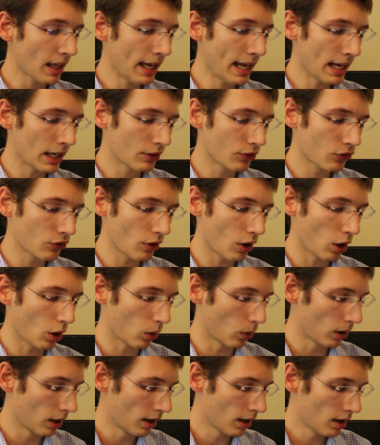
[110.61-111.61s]
and
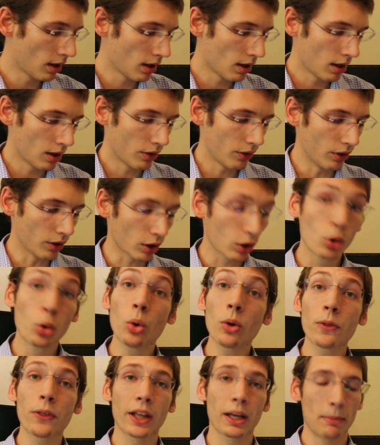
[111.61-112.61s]
so the
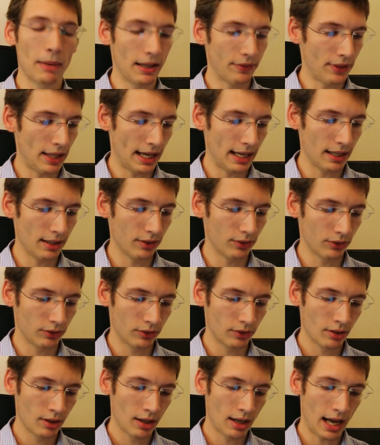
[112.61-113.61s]
cool thing about that
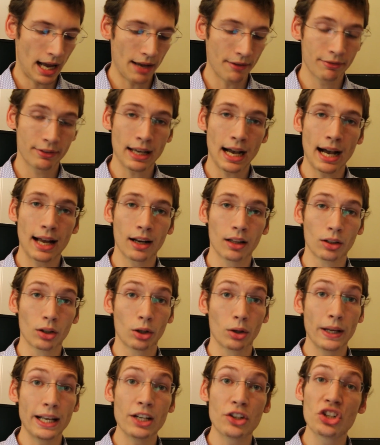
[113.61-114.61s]
is I've got a
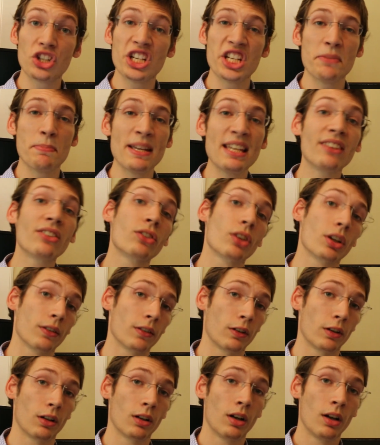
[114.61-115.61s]
little HTTP
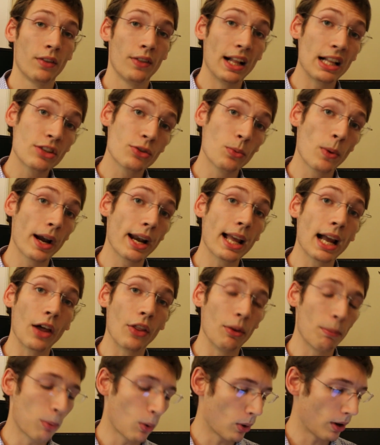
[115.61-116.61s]
server that's running on
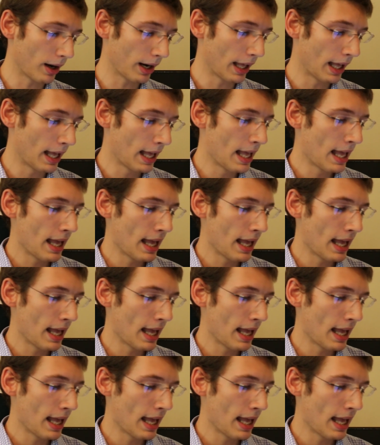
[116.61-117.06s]
the board.